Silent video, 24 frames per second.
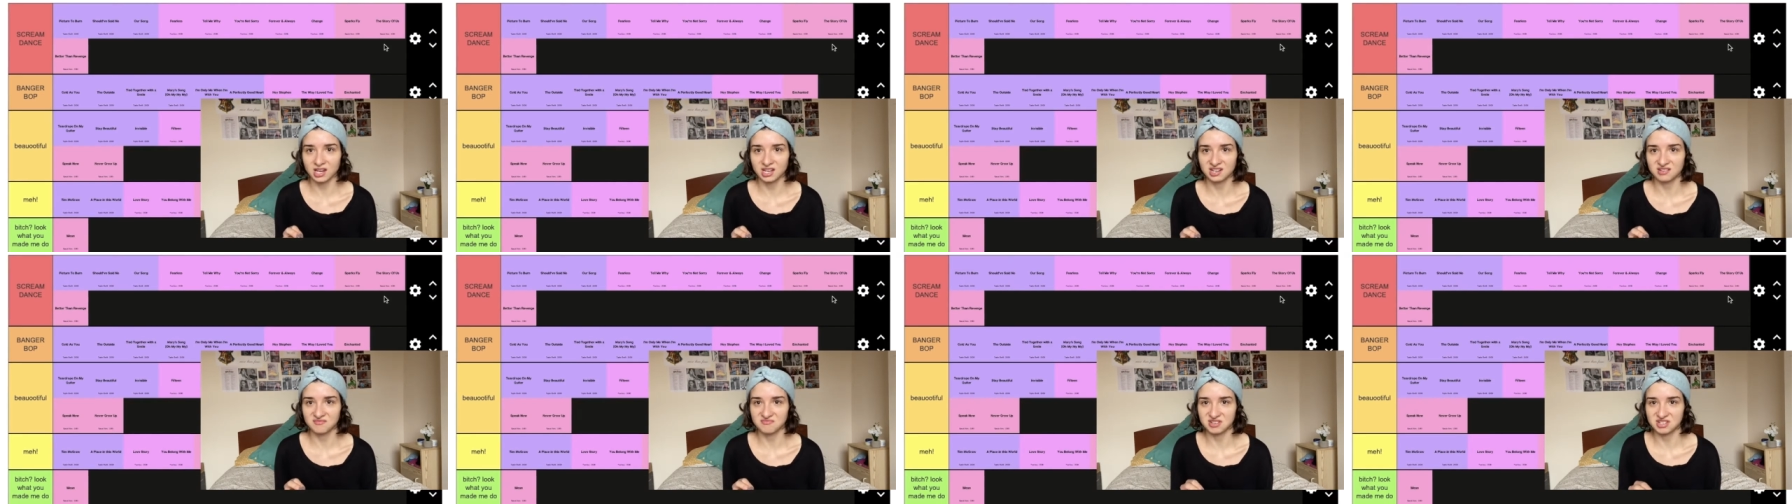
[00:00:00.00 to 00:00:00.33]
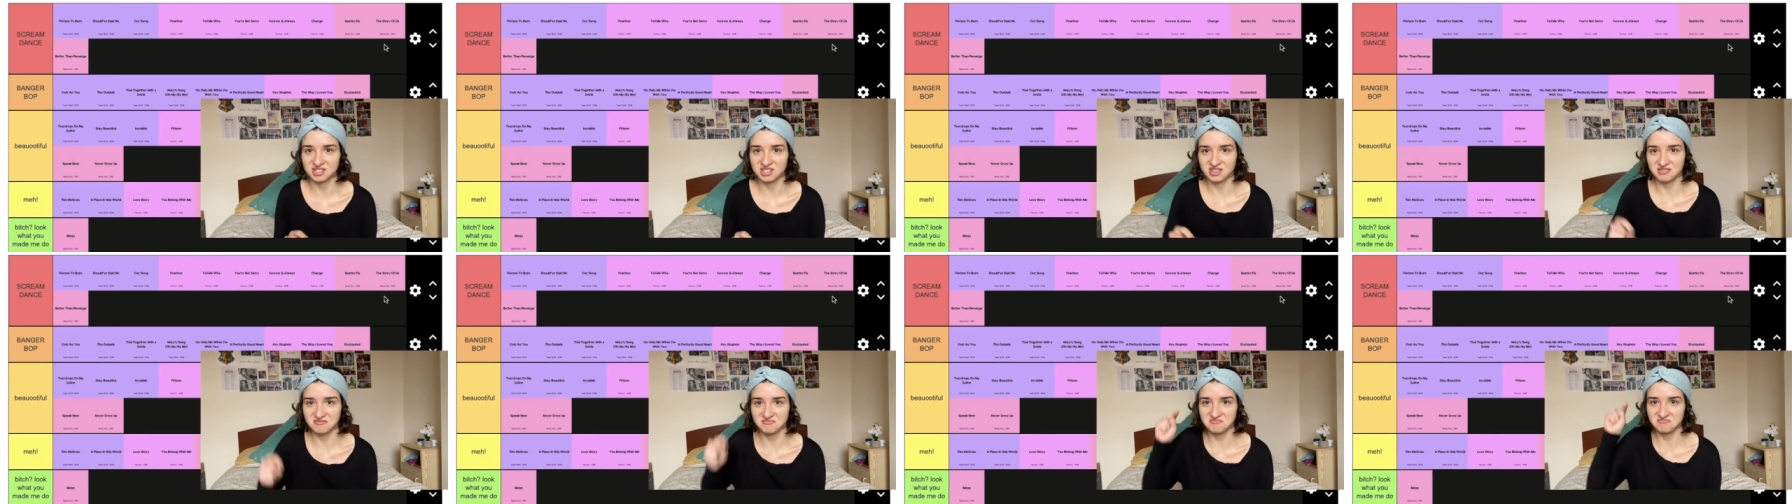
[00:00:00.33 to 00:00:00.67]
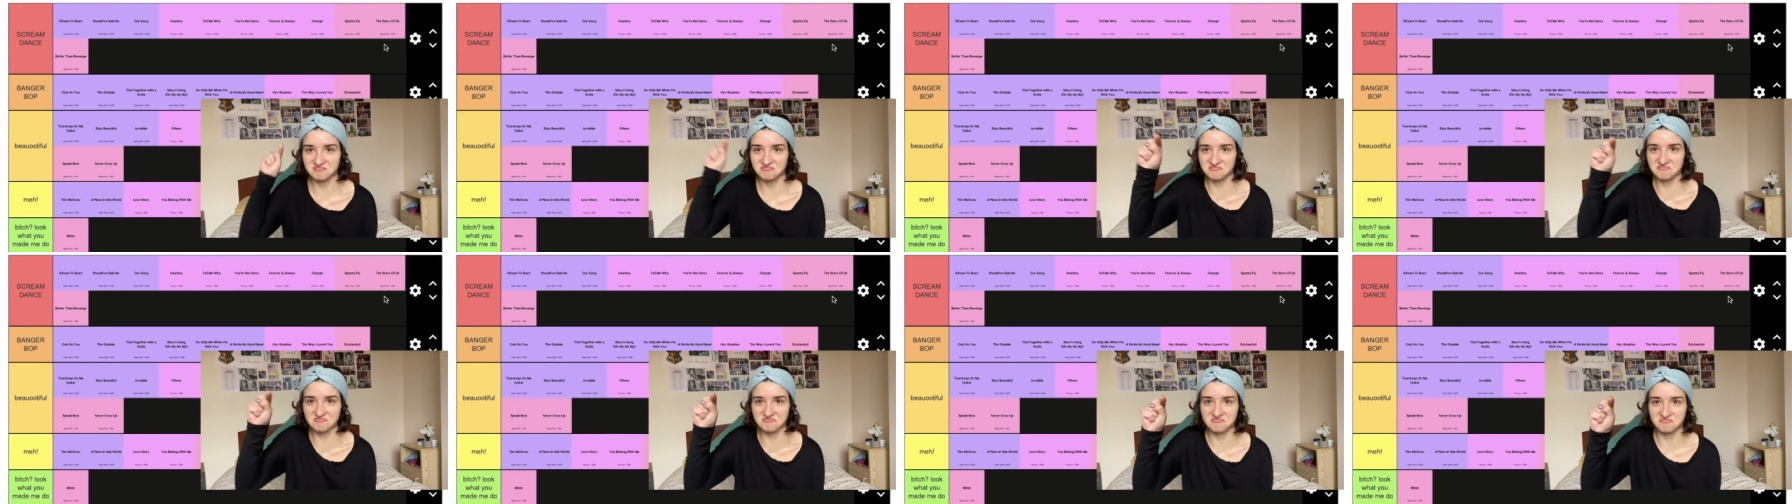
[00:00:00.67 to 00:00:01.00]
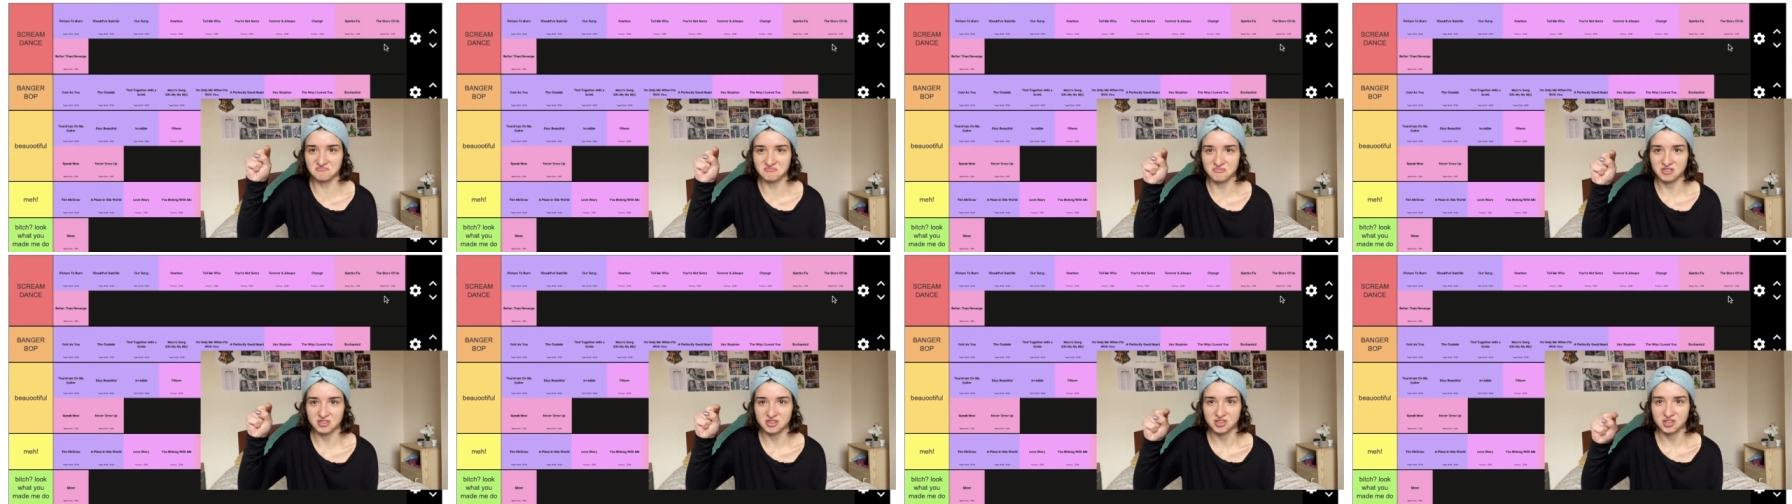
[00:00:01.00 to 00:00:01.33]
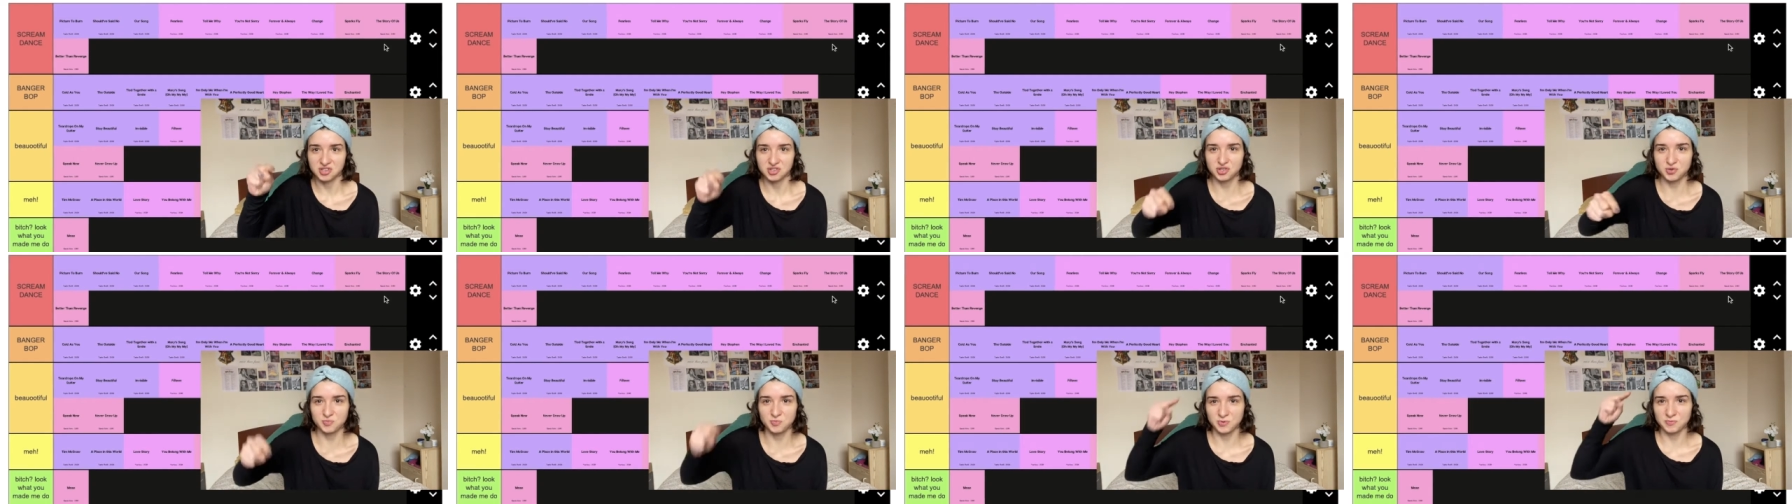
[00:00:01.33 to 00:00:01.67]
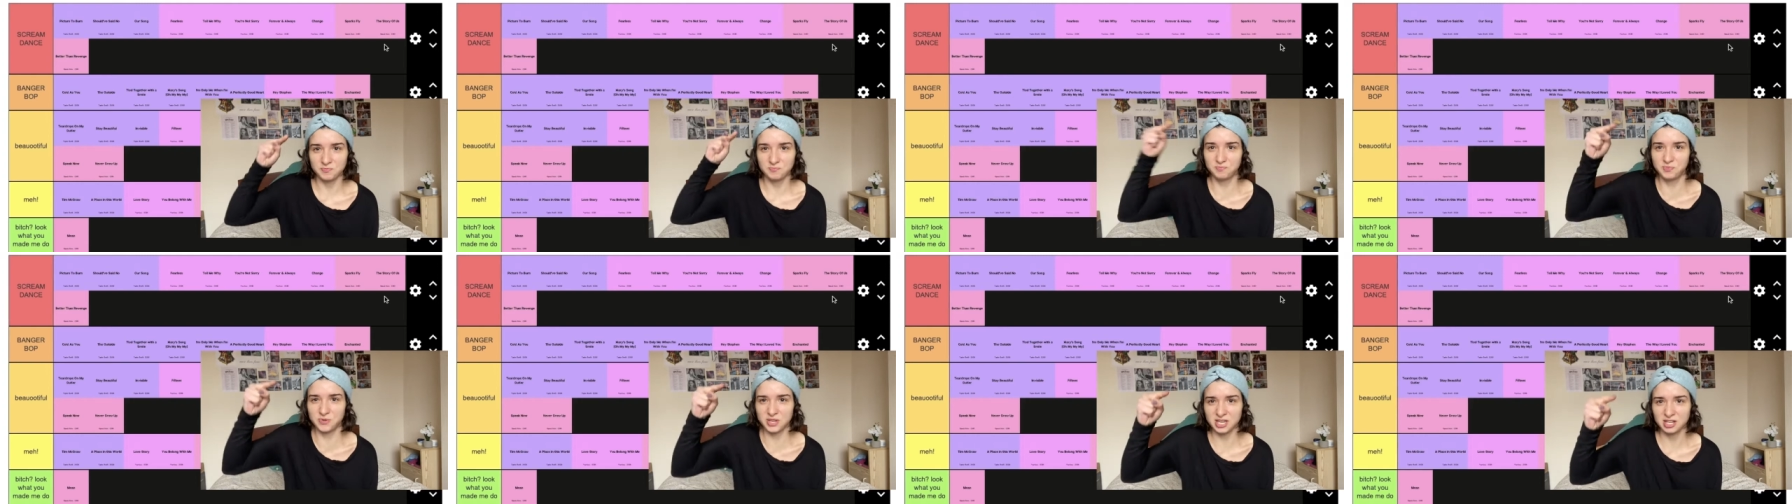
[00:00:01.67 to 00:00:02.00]
And I'm just like, mm, stupid
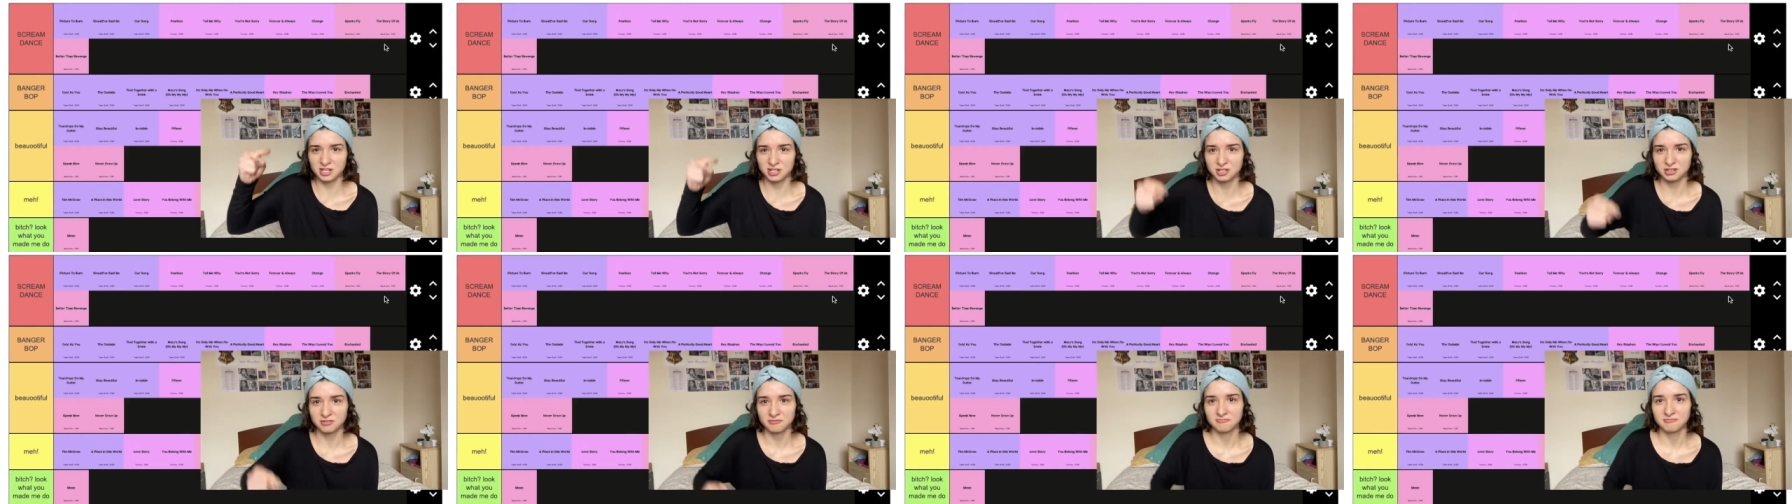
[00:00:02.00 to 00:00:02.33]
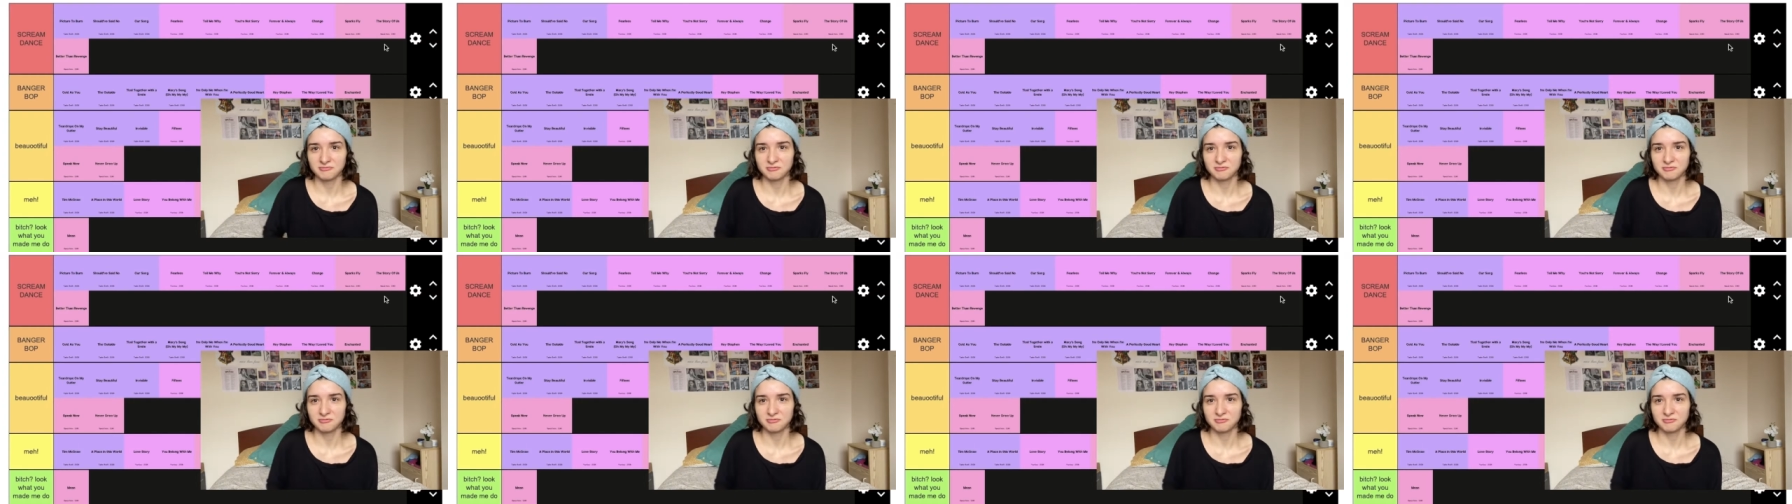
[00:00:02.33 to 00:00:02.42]
bitch.